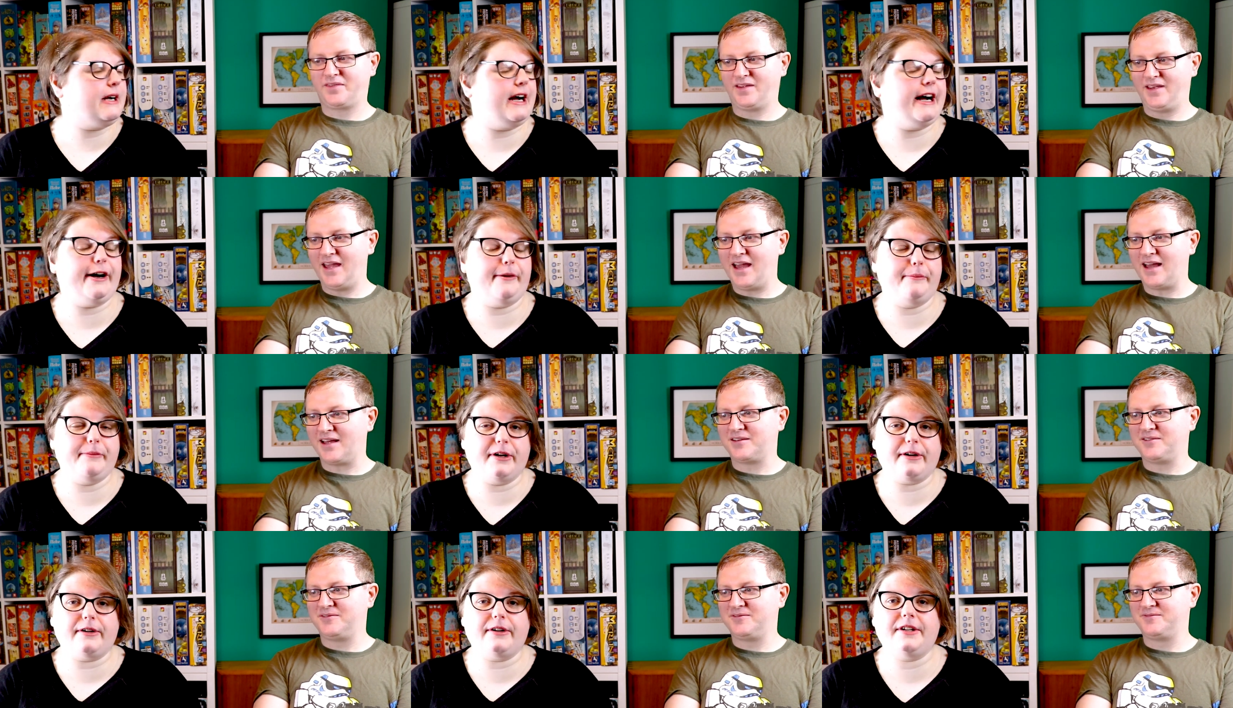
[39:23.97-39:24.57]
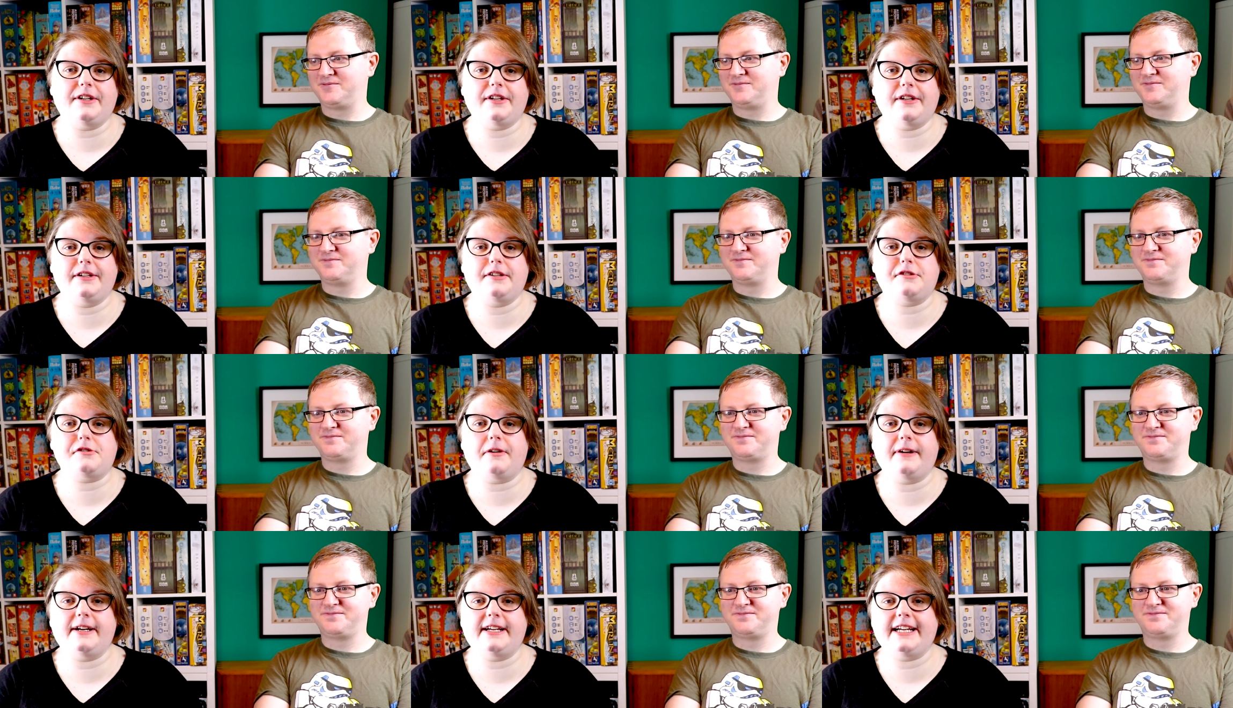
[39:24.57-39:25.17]
Speaker 1: Um, yeah. You're gonna
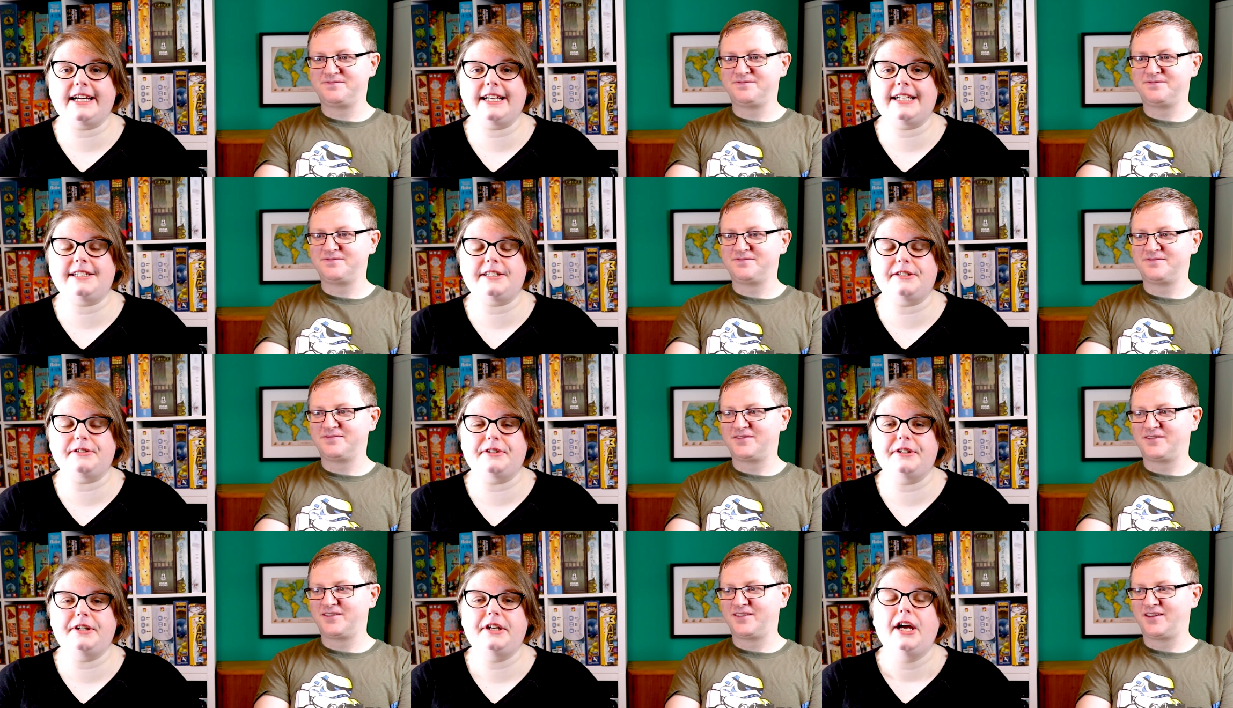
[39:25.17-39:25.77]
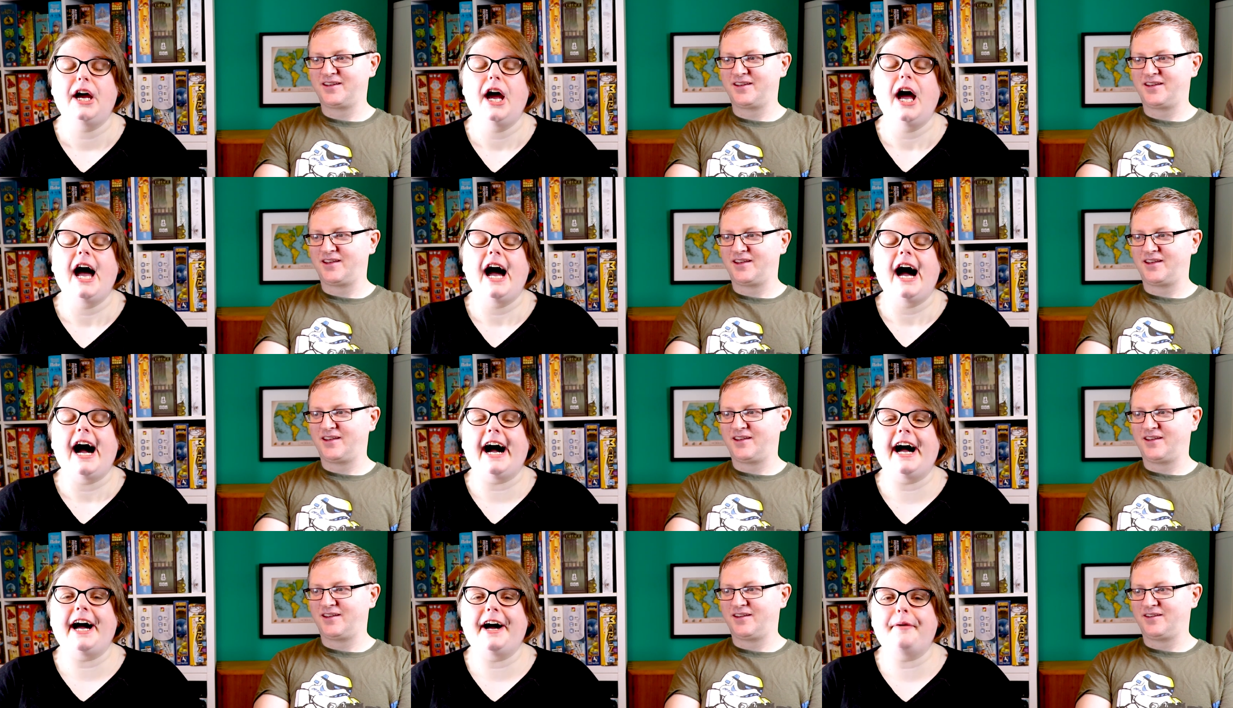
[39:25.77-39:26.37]
try and get it done,
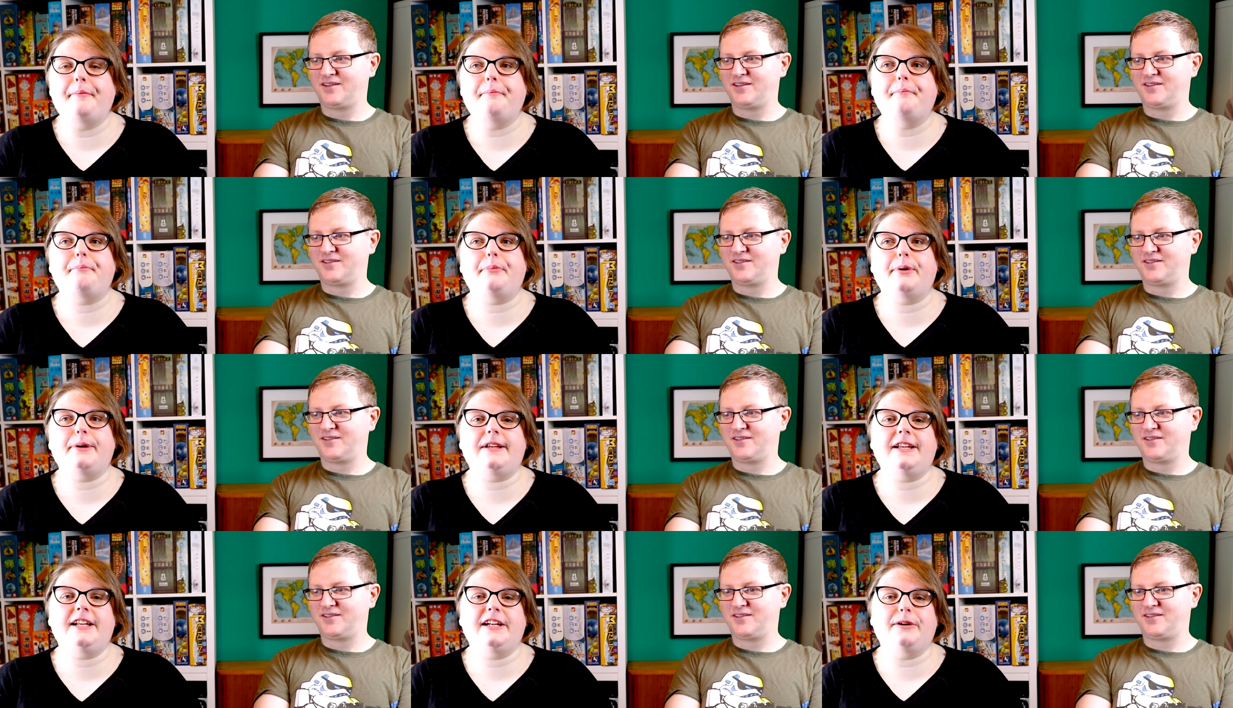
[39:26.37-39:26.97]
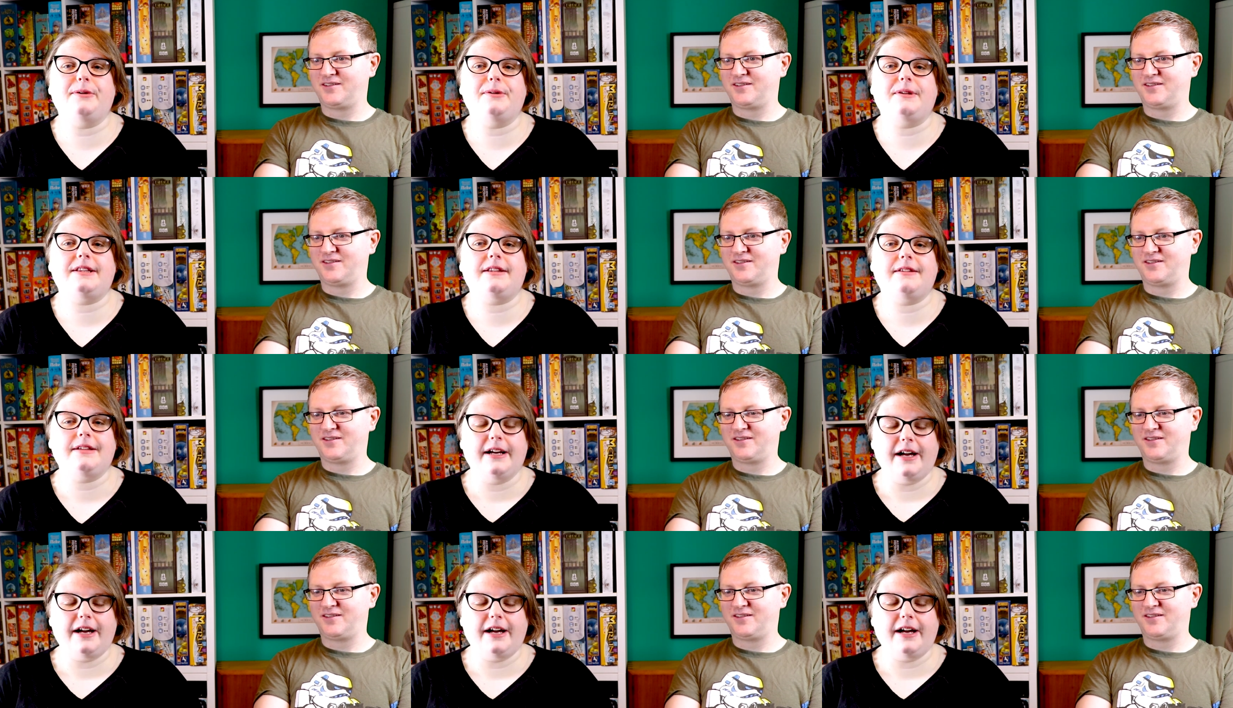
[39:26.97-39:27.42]
um, but you know.